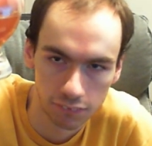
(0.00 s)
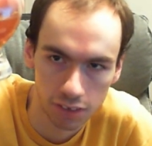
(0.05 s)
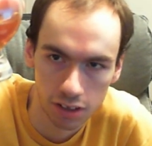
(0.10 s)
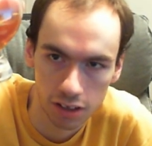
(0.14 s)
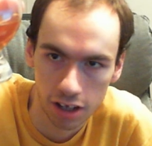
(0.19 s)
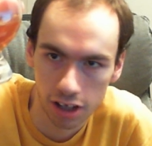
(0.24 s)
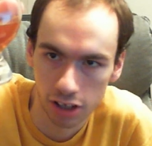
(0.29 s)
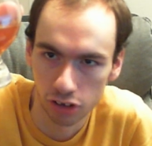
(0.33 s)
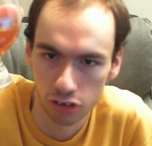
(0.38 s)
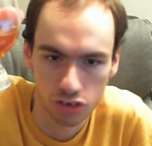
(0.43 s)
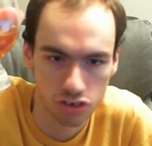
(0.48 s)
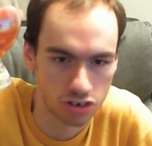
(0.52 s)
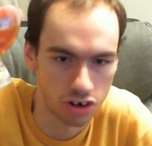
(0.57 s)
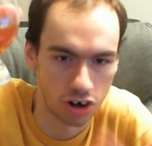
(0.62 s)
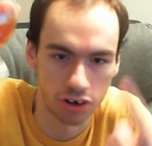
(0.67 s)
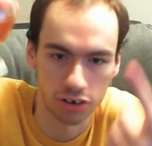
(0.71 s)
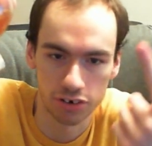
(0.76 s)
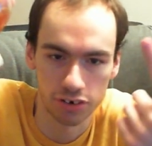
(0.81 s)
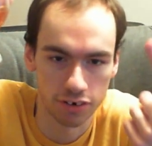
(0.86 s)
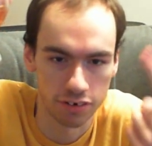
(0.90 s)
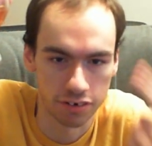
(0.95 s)
It looks
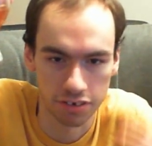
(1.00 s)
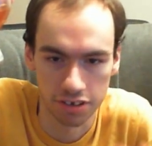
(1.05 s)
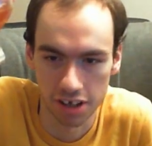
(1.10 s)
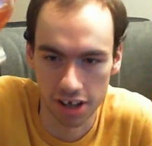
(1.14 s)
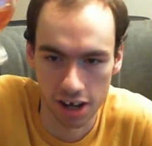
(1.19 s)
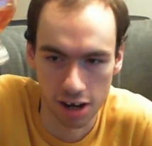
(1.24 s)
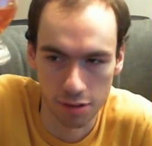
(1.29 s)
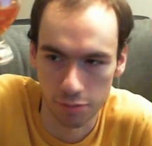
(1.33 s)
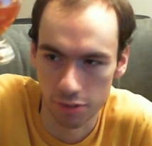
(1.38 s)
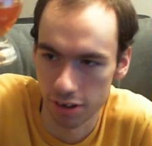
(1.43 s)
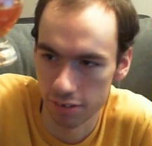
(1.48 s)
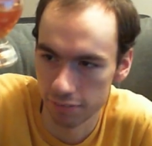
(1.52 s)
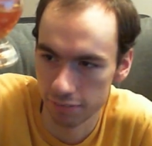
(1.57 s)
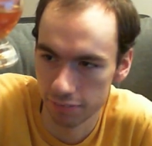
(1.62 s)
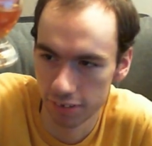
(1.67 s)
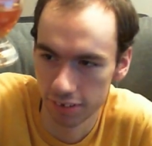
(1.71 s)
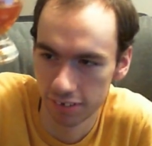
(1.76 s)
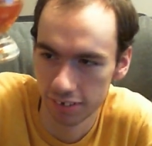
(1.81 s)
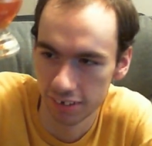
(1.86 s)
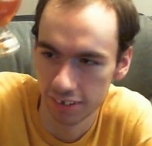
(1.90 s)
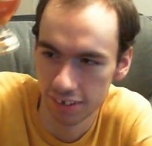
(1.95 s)
darker on camera.
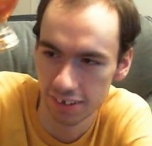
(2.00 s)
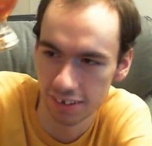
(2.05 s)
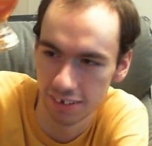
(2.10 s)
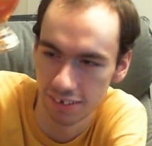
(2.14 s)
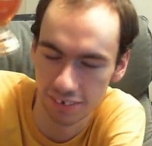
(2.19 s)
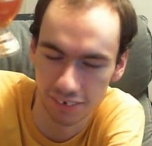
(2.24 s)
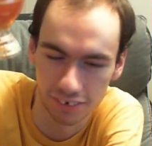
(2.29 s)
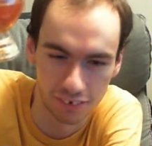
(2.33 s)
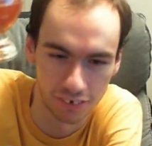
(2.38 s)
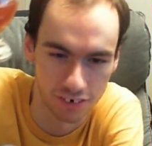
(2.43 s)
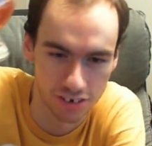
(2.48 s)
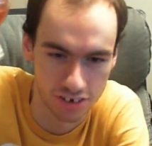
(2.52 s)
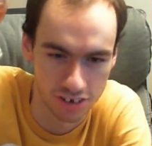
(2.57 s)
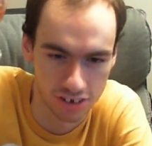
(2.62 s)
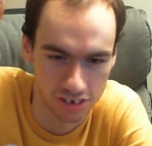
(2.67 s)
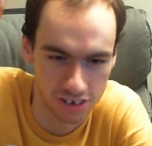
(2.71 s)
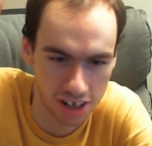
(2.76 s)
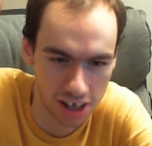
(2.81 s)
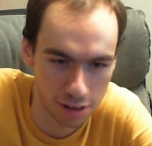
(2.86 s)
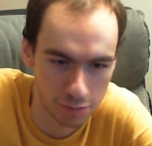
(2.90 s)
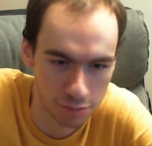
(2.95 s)
Of course, this
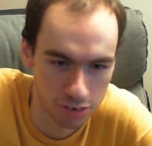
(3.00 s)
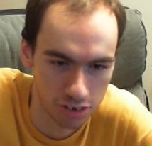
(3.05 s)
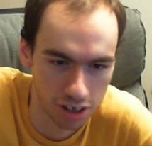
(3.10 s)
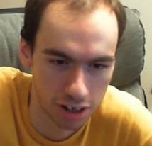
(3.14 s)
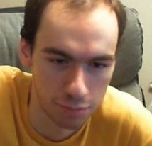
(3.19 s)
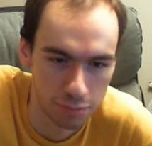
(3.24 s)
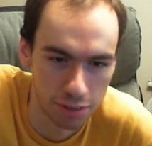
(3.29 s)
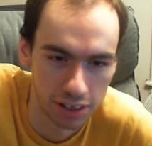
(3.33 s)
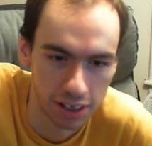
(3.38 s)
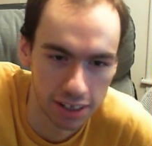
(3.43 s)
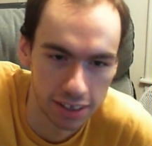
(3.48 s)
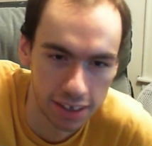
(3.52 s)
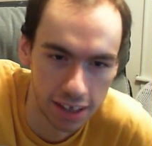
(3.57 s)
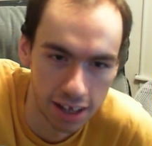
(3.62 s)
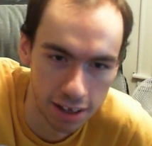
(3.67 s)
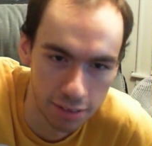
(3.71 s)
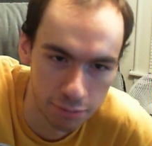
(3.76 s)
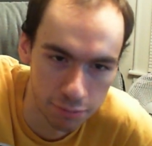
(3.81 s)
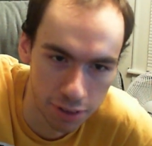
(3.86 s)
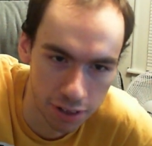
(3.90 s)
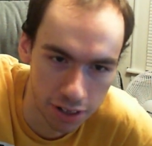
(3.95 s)
camera's going to be like
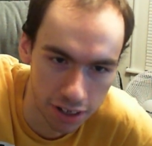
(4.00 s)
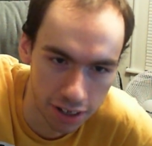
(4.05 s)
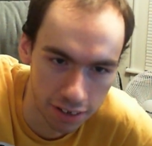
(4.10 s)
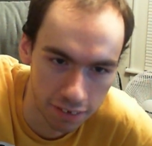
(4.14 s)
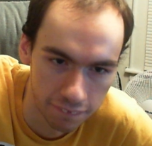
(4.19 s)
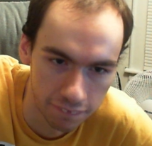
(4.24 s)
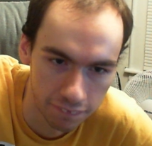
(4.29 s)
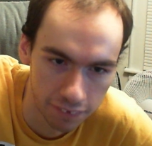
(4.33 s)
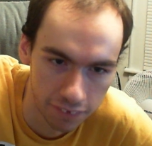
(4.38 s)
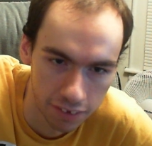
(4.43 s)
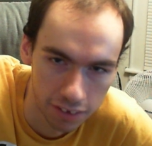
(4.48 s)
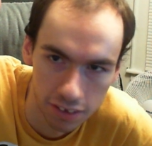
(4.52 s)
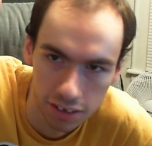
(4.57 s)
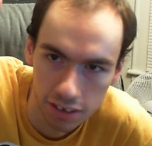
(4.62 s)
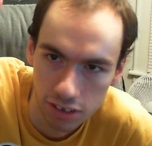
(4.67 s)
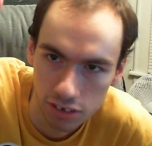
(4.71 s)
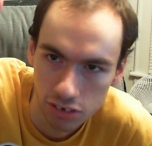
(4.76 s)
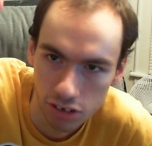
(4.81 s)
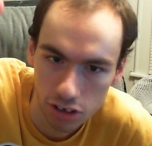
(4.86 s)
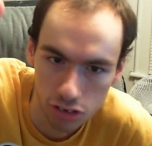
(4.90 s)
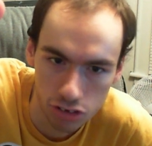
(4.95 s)
that, but
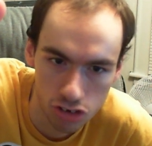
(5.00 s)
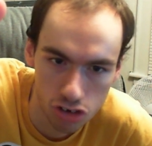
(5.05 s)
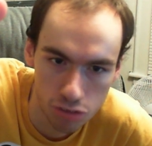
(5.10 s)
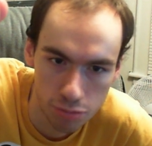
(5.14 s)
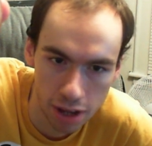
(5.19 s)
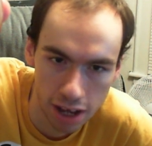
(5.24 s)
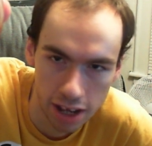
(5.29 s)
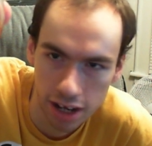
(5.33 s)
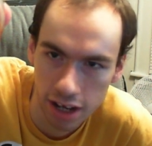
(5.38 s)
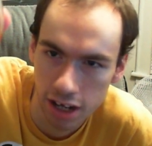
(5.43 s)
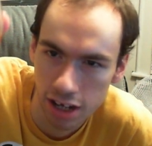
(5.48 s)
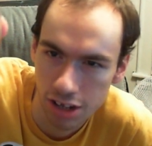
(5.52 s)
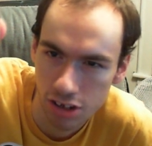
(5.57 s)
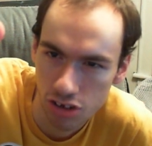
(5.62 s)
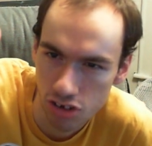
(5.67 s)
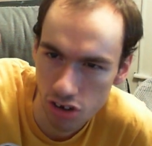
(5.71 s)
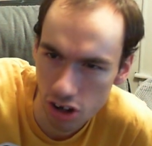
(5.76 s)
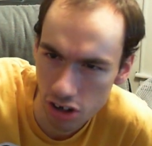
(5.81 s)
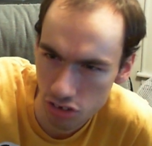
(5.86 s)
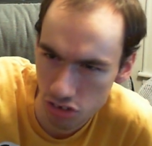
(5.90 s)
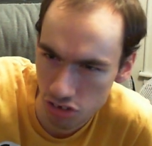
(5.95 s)
not too bad, and it's
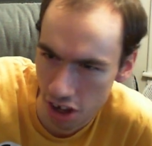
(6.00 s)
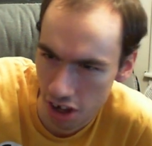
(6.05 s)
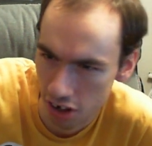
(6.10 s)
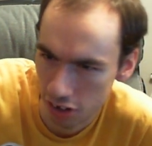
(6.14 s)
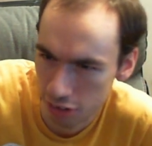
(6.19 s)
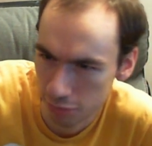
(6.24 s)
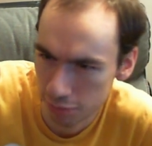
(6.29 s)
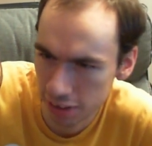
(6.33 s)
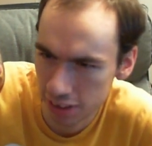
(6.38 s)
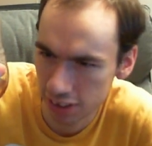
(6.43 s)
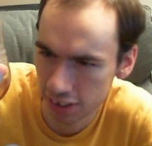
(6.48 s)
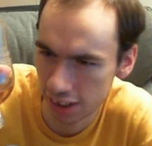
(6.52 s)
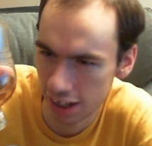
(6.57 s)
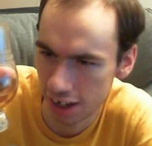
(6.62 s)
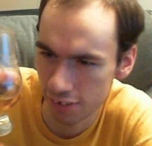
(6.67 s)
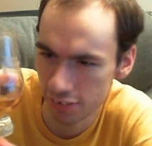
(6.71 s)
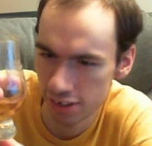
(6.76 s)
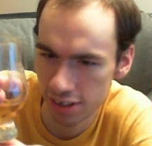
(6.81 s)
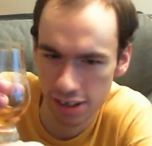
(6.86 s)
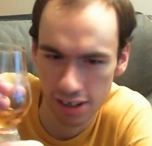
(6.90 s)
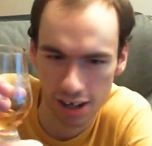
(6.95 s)
not terribly
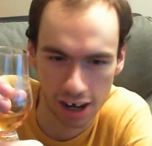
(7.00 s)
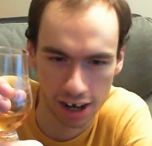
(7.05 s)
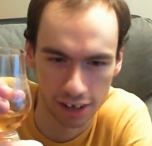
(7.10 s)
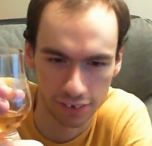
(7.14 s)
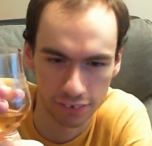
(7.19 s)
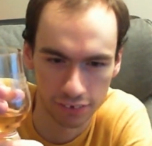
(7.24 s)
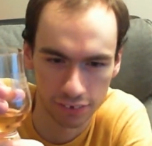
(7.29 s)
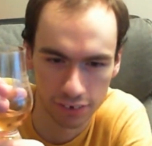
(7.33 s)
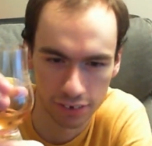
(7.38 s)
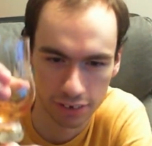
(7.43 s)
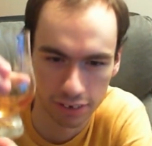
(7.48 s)
cloudy either.